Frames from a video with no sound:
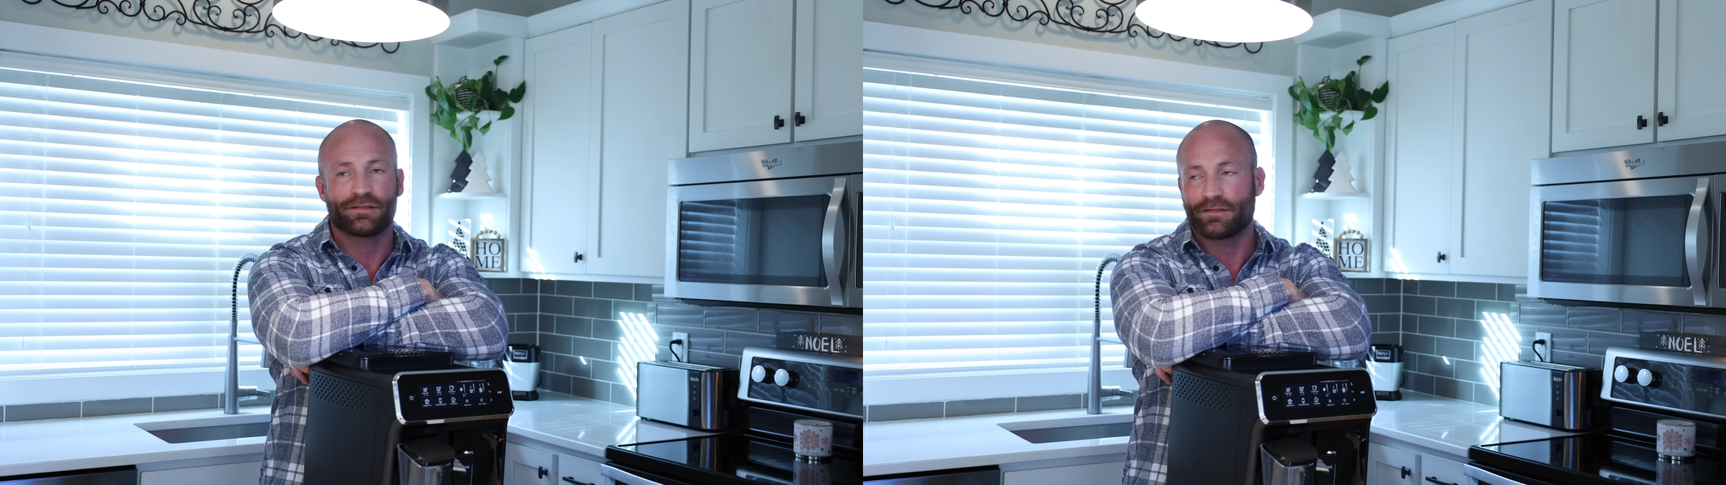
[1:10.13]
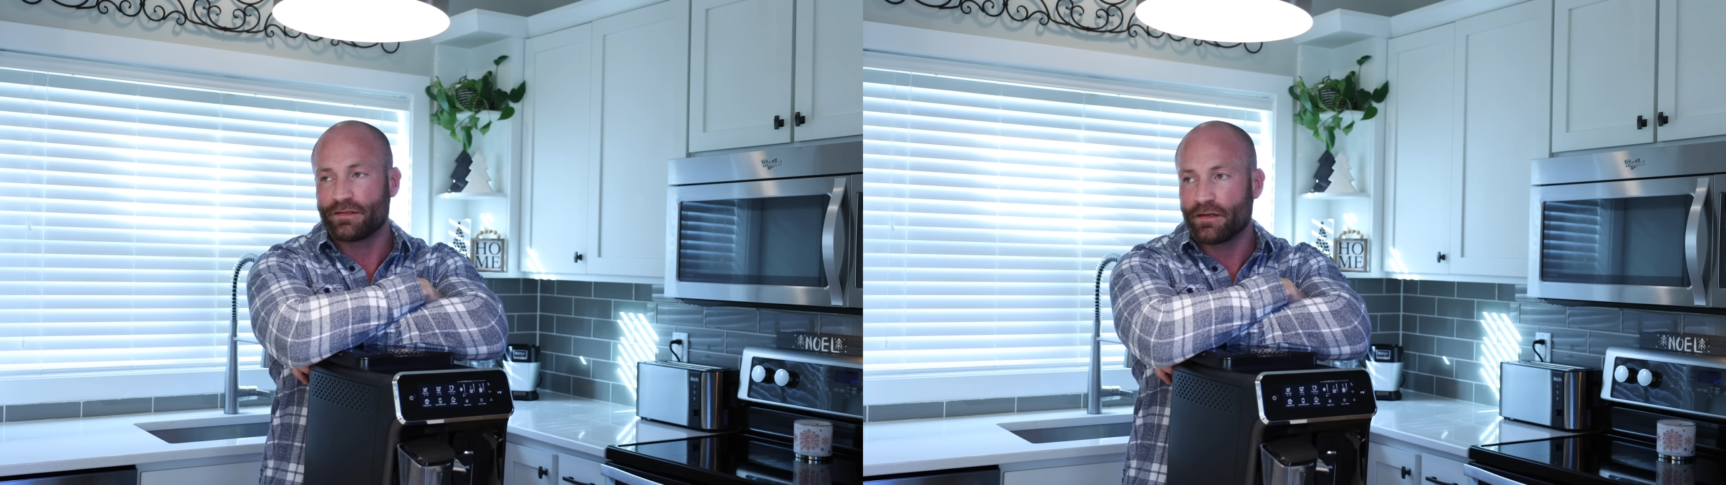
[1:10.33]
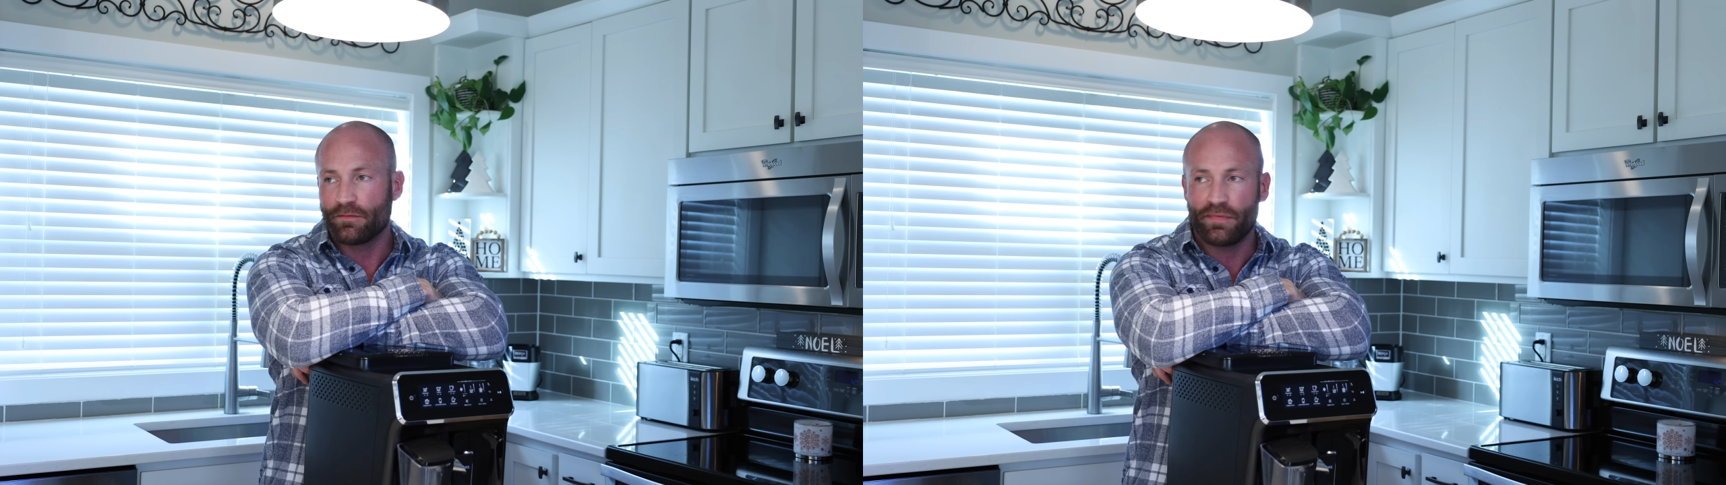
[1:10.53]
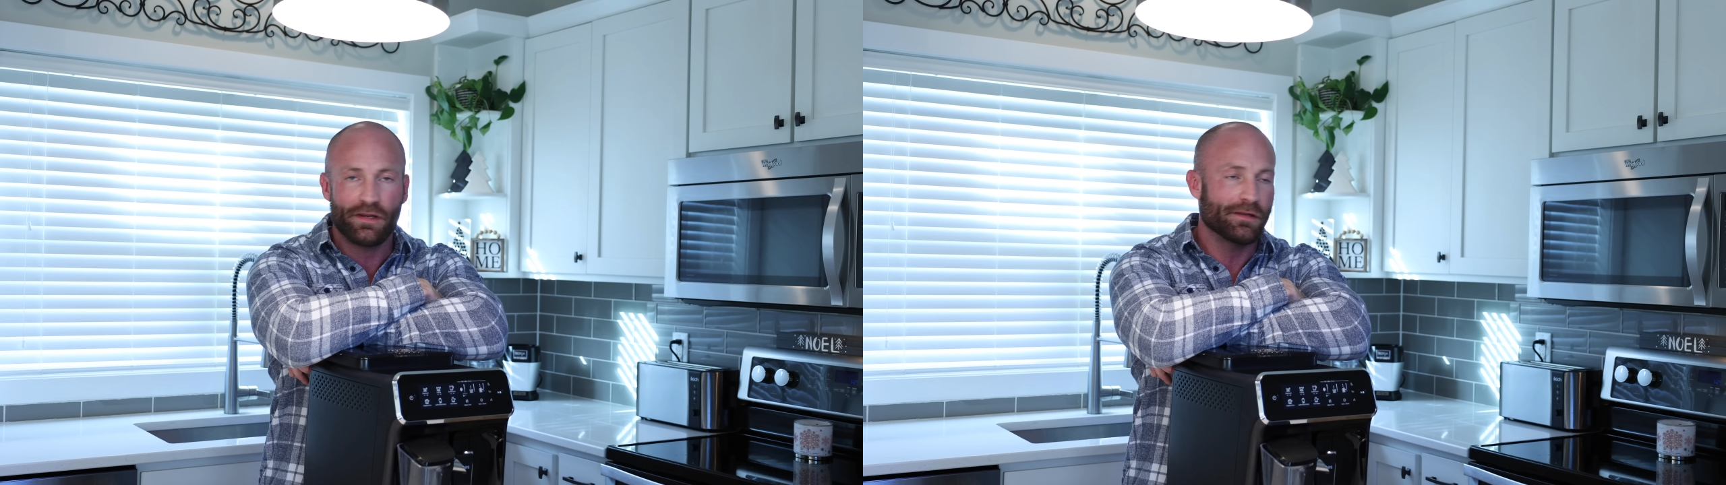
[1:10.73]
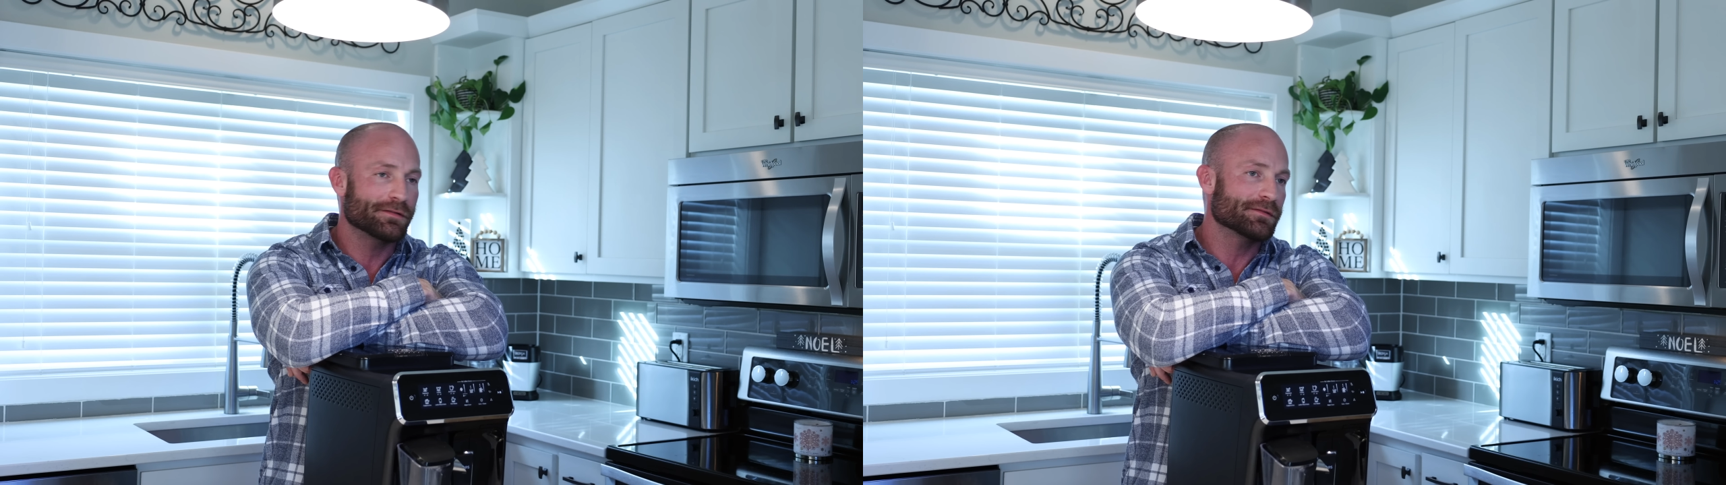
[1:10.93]
and you had
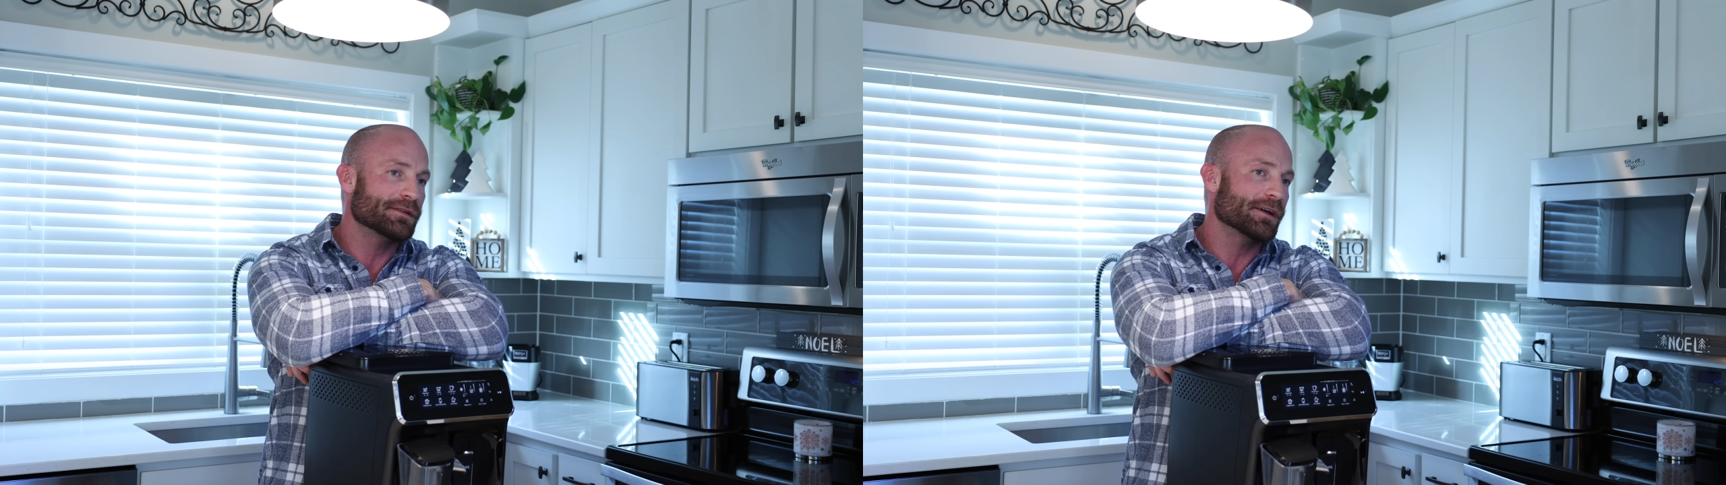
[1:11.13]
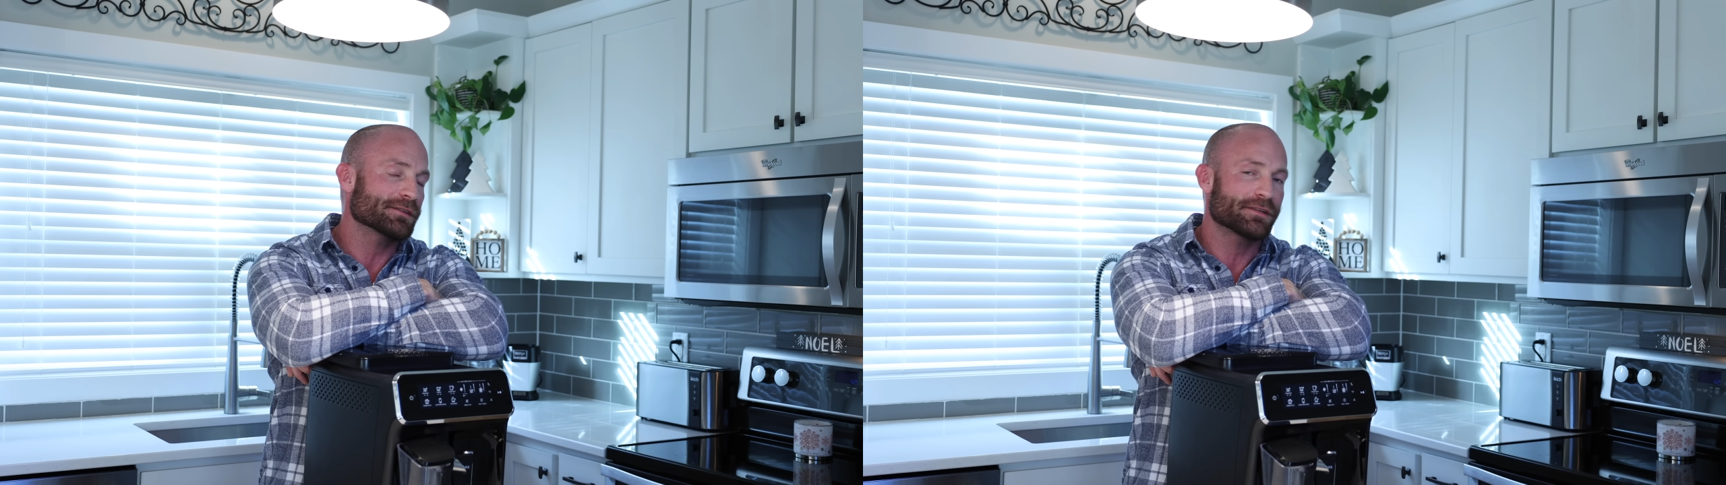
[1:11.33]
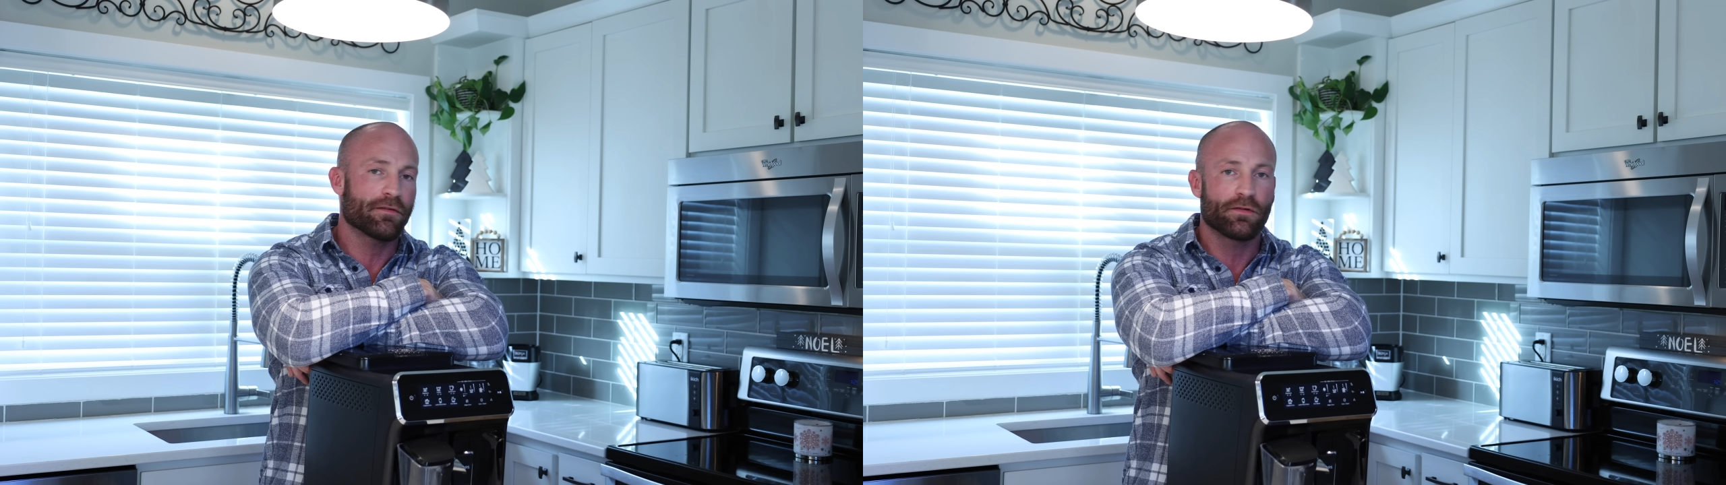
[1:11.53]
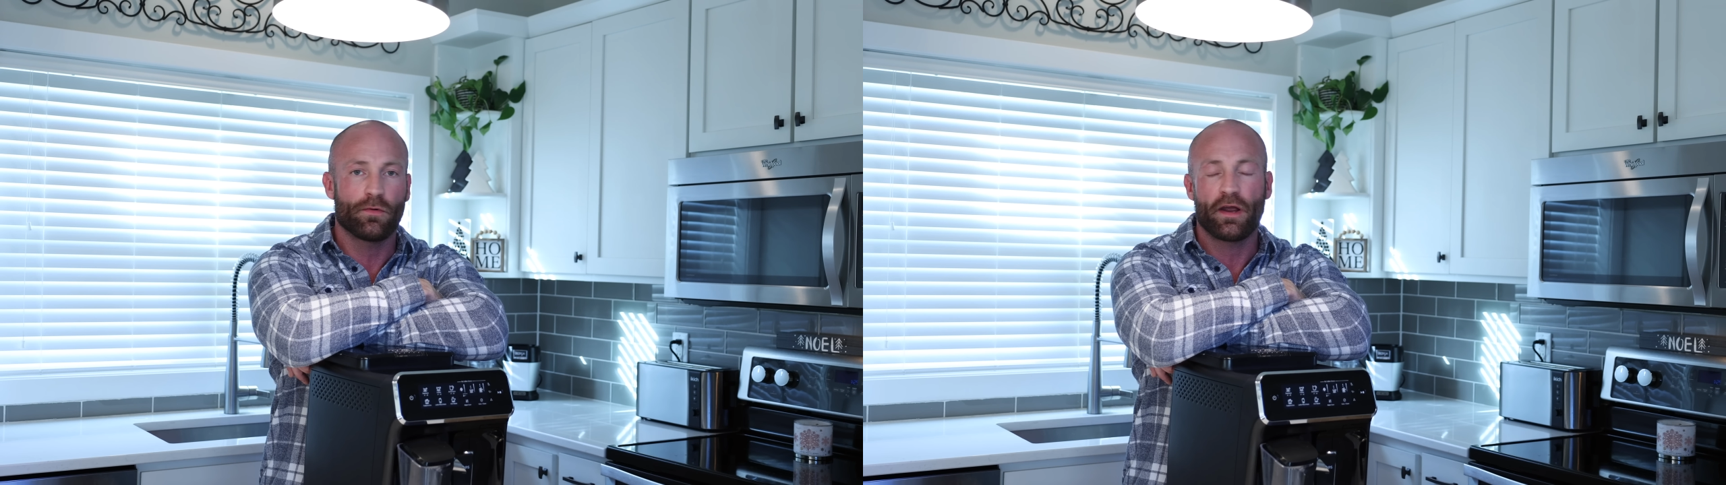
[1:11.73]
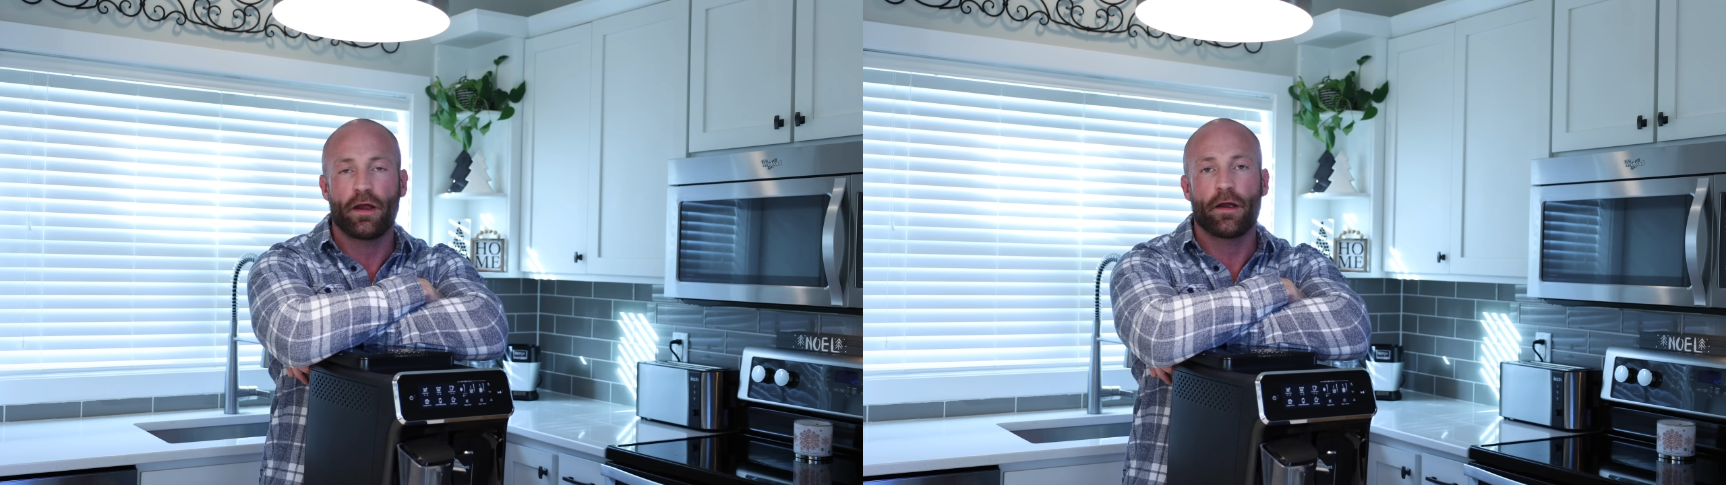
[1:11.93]
bean dust
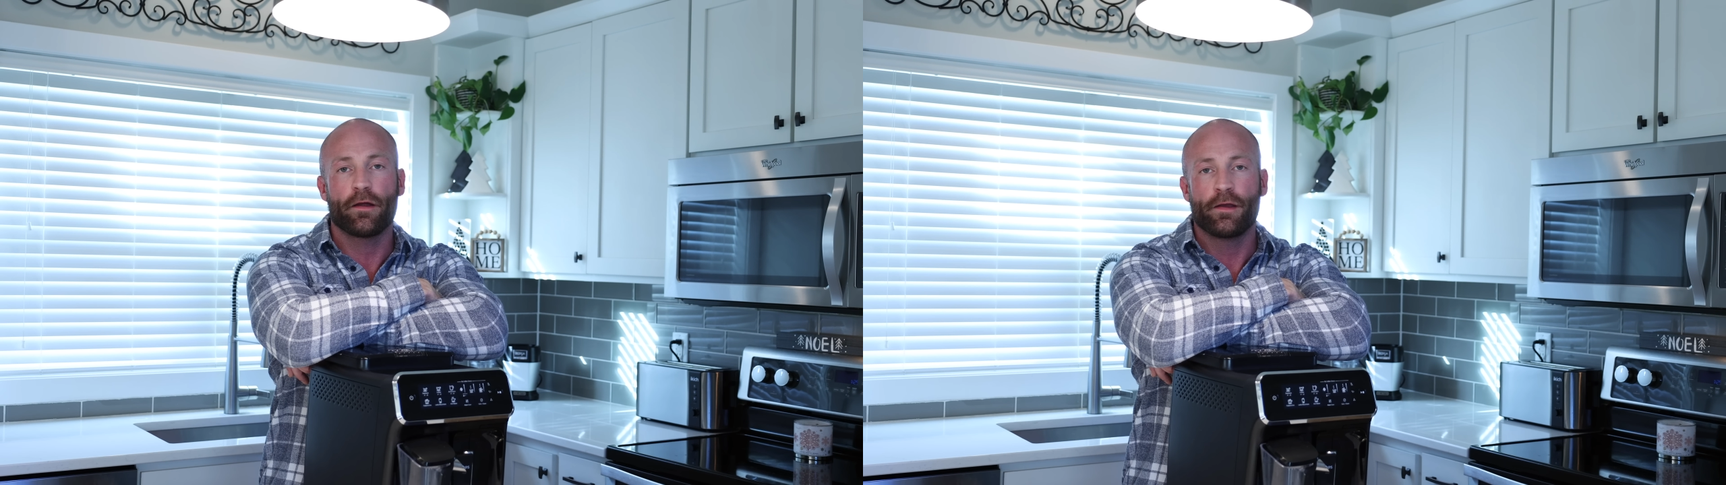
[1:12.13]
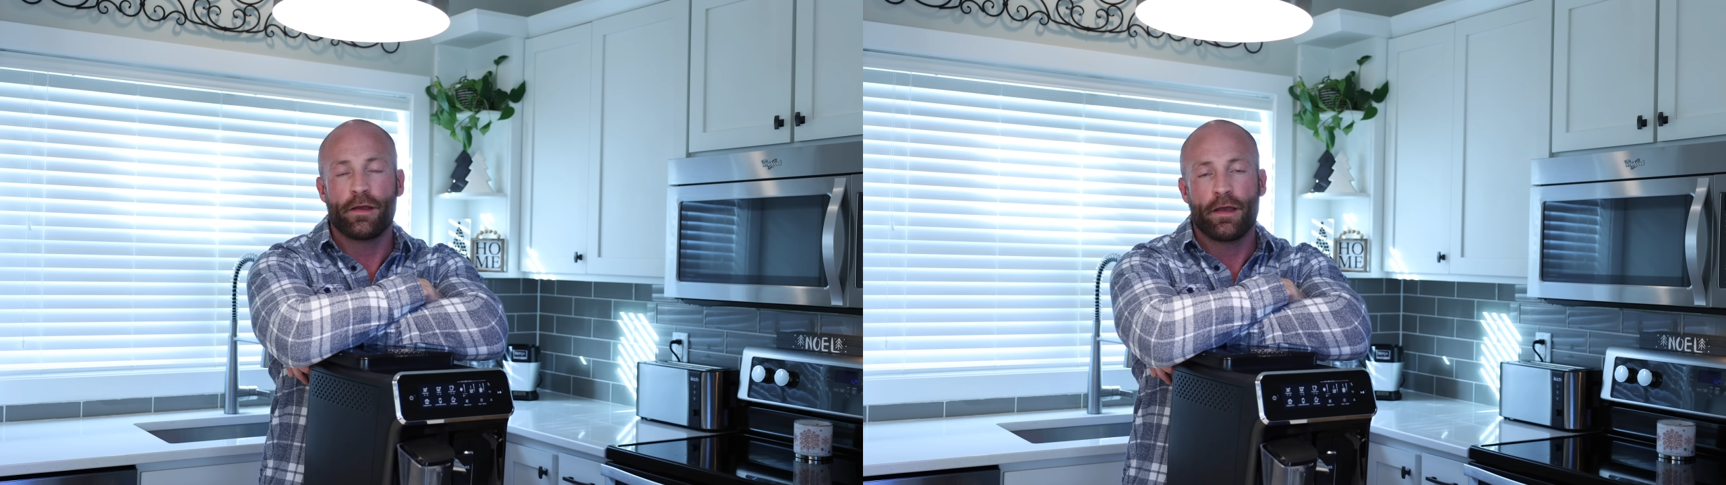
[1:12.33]
everywhere.